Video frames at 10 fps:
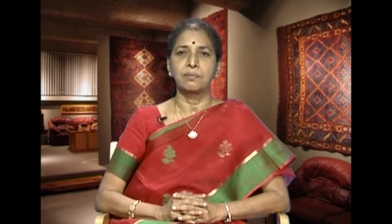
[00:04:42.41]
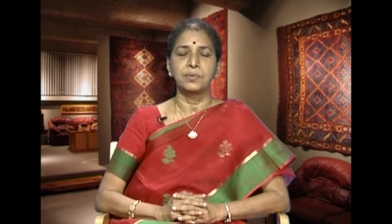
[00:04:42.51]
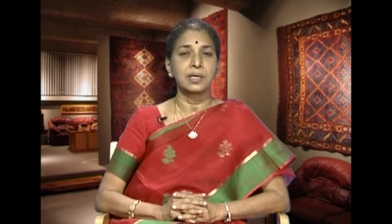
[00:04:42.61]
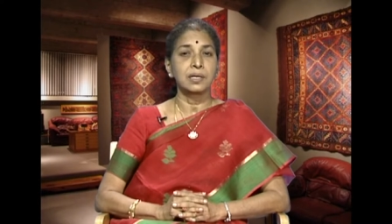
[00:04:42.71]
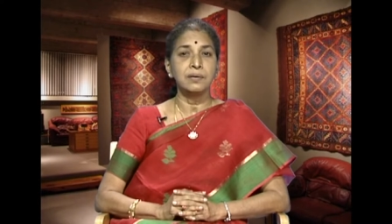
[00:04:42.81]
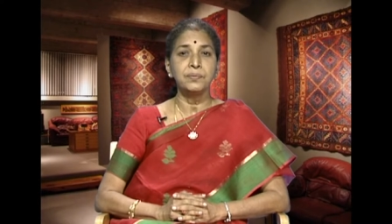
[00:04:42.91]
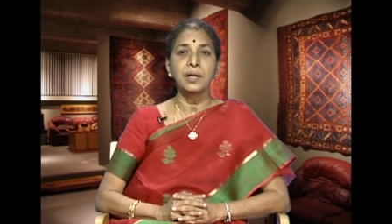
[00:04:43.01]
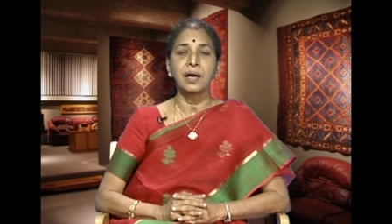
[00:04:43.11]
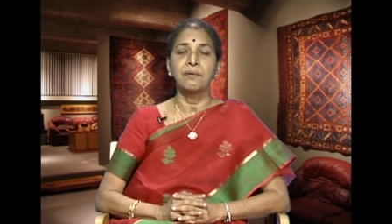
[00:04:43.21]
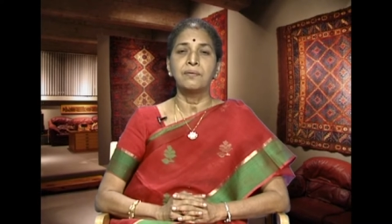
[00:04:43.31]
We can even
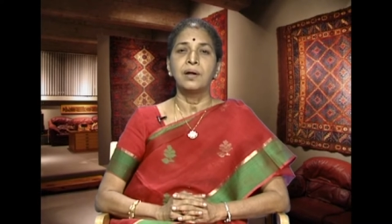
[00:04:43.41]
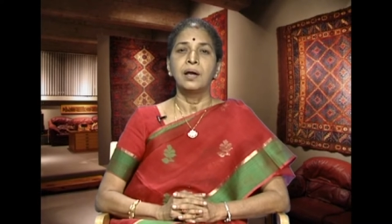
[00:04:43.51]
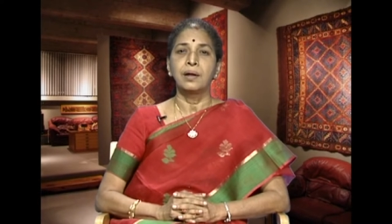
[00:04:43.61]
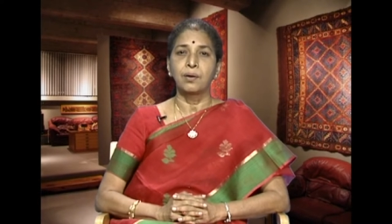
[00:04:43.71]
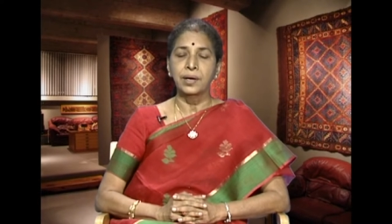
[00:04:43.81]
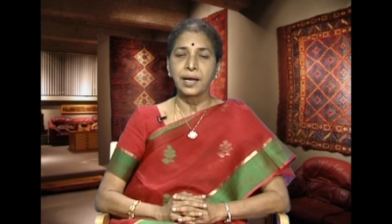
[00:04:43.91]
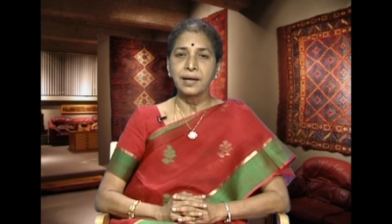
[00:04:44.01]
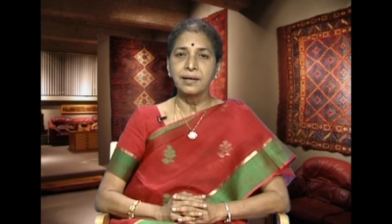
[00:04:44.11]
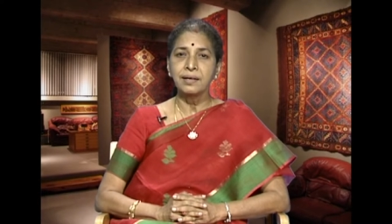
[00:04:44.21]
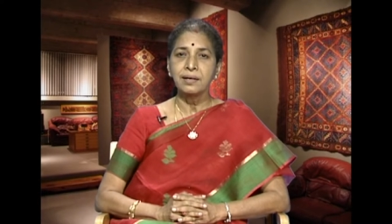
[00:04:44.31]
have an
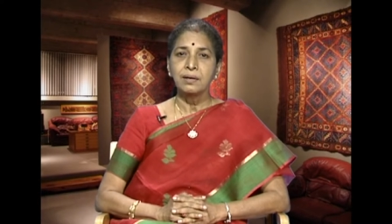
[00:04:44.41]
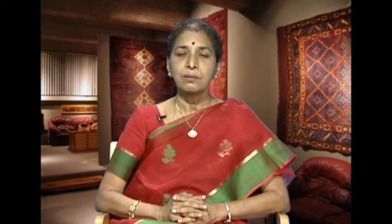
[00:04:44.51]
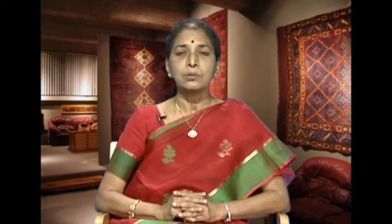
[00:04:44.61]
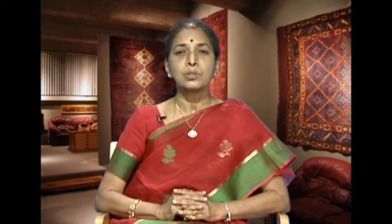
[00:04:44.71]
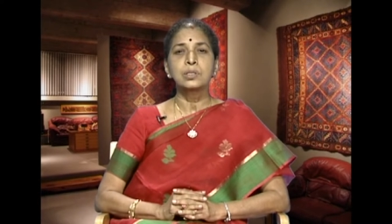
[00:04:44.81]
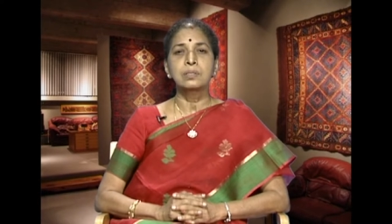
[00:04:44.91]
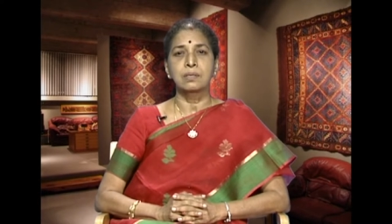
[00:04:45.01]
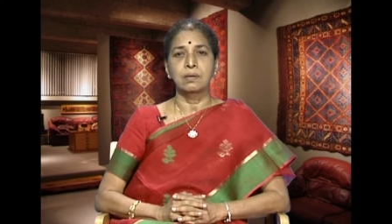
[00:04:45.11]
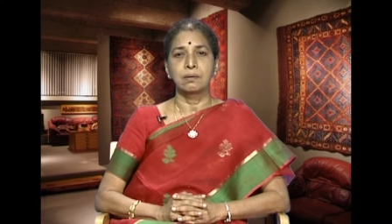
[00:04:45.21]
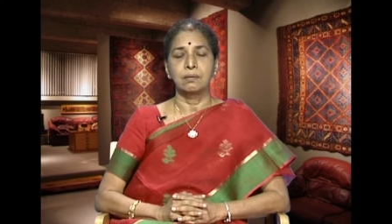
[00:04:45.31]
organdy which is uh,